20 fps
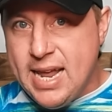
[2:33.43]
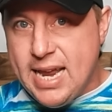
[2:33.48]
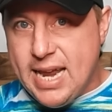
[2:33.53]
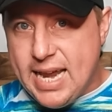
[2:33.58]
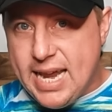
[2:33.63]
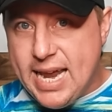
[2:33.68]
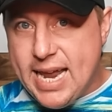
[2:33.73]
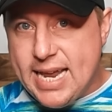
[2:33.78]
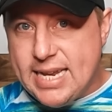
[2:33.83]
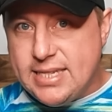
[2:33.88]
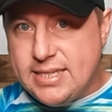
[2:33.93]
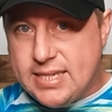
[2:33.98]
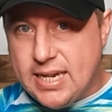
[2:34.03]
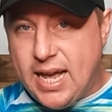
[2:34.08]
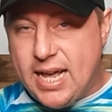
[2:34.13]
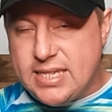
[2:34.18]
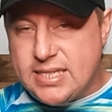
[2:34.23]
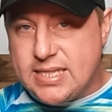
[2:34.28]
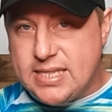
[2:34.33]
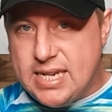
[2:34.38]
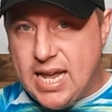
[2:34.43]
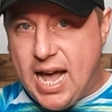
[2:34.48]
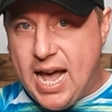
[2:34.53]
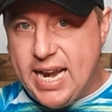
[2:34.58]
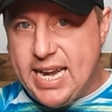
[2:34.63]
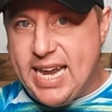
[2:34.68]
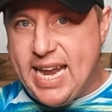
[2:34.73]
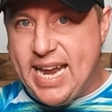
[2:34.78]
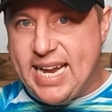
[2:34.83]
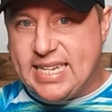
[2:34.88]
It does
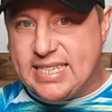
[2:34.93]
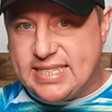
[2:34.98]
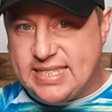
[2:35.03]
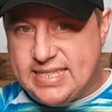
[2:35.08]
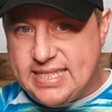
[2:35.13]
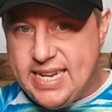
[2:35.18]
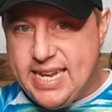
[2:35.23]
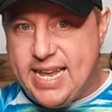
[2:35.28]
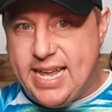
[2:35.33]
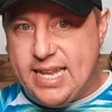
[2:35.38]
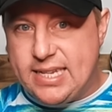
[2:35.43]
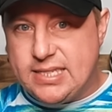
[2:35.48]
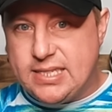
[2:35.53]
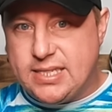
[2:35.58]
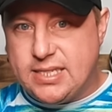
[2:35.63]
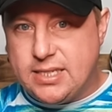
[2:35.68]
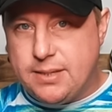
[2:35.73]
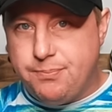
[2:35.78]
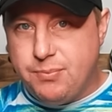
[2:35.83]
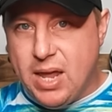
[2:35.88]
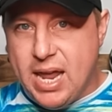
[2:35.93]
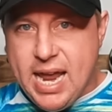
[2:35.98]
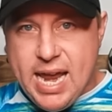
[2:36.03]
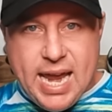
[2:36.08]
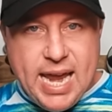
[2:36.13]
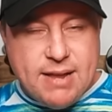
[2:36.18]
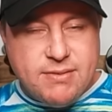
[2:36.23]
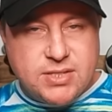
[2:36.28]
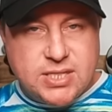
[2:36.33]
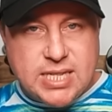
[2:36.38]
not exist.
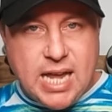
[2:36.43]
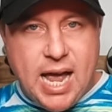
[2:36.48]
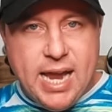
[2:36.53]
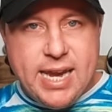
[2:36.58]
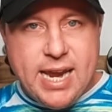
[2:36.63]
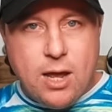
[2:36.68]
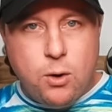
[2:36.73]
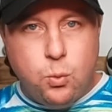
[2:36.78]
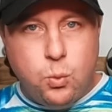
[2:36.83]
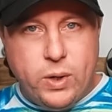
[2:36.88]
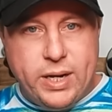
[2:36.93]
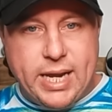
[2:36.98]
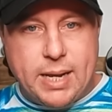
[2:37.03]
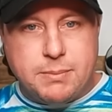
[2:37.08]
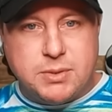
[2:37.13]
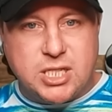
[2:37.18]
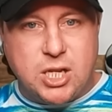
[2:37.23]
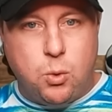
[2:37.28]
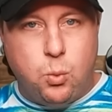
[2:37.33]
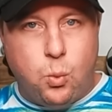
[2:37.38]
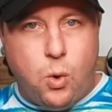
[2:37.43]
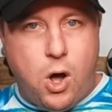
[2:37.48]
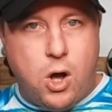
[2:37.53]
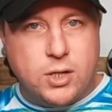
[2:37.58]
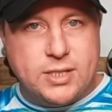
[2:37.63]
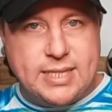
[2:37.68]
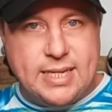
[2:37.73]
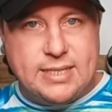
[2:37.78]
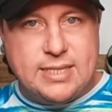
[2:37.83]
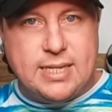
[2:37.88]
If Zion Williamson
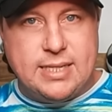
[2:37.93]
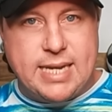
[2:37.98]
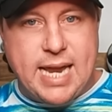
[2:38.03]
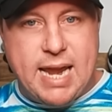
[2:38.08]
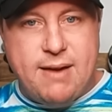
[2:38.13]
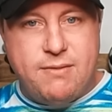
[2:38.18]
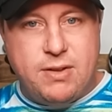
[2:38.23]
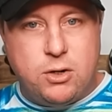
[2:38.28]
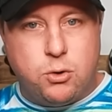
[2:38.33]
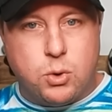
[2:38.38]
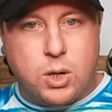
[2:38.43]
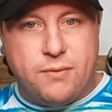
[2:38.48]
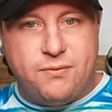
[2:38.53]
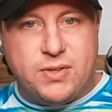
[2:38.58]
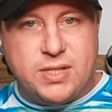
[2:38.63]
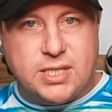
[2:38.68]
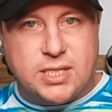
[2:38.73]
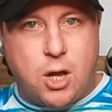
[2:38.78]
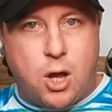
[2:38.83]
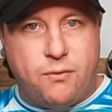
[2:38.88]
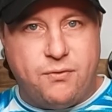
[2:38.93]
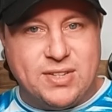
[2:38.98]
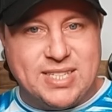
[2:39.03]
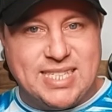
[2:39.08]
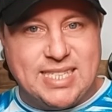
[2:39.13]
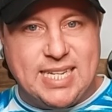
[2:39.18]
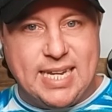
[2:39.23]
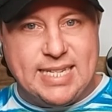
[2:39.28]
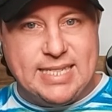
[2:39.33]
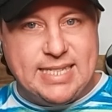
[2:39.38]
walked into David Griffin's office
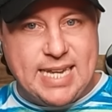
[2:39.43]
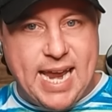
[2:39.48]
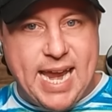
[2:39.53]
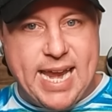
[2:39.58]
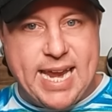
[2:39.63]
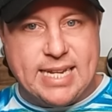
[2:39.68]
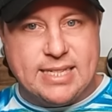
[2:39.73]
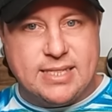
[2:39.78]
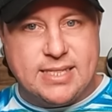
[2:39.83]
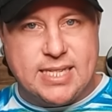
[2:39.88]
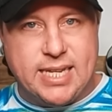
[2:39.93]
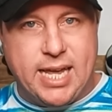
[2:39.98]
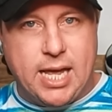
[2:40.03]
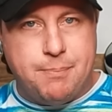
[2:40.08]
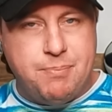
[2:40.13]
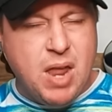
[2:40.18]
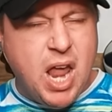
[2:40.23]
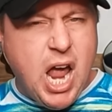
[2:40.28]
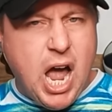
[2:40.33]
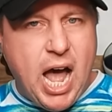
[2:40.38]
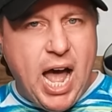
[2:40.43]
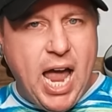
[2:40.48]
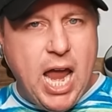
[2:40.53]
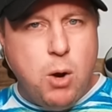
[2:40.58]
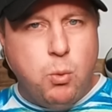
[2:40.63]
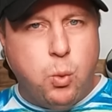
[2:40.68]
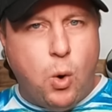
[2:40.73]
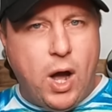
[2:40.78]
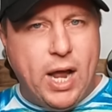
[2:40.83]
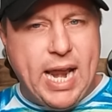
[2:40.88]
today and said, "I
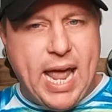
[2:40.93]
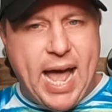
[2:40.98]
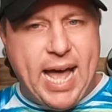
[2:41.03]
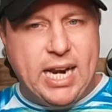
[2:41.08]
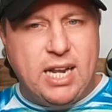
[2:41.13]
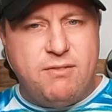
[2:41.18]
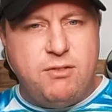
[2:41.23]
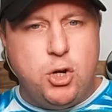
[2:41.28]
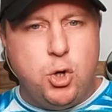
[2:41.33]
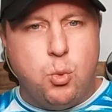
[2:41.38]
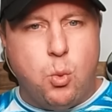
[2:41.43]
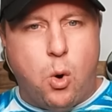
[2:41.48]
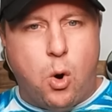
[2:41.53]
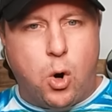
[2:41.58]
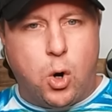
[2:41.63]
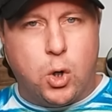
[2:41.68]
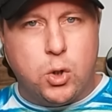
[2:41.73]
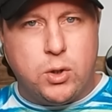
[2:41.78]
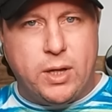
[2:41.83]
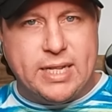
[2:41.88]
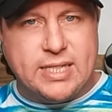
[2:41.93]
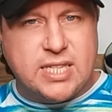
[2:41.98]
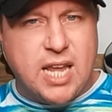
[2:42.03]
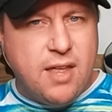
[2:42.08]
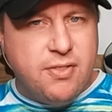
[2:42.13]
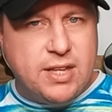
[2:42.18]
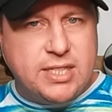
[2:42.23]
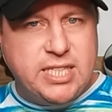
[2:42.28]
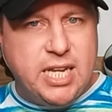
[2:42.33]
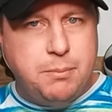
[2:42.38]
want out of New Orleans.
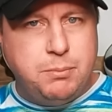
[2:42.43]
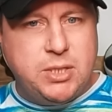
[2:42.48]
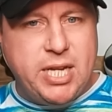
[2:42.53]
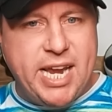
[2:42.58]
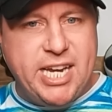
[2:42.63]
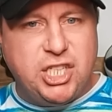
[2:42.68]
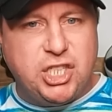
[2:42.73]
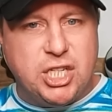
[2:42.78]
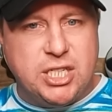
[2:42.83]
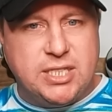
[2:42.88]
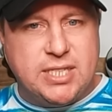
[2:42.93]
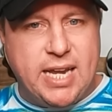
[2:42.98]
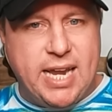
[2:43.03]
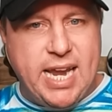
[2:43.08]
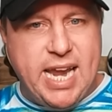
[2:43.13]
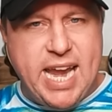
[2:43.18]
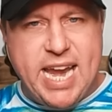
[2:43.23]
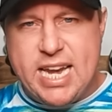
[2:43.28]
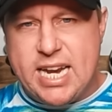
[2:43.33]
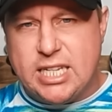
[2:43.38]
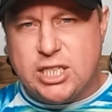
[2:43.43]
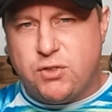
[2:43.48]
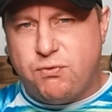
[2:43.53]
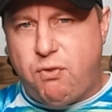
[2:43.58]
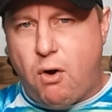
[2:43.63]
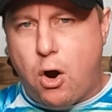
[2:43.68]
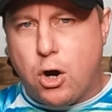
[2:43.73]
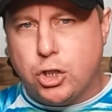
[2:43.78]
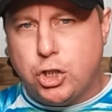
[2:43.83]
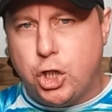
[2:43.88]
The temptation to eat is
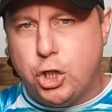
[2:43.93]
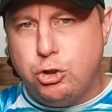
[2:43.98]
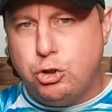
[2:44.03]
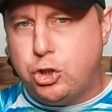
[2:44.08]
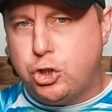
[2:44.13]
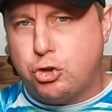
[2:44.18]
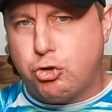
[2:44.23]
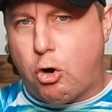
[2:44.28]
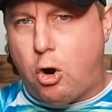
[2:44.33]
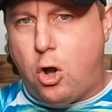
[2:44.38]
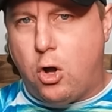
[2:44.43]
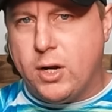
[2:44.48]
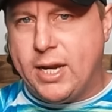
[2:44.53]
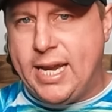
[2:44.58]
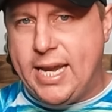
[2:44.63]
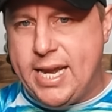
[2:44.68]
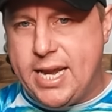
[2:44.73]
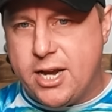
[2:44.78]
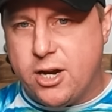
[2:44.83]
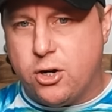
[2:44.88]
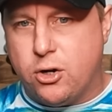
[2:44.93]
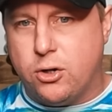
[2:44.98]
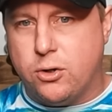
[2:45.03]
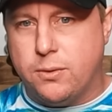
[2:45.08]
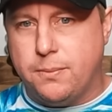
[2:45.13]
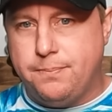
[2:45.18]
far too strong here."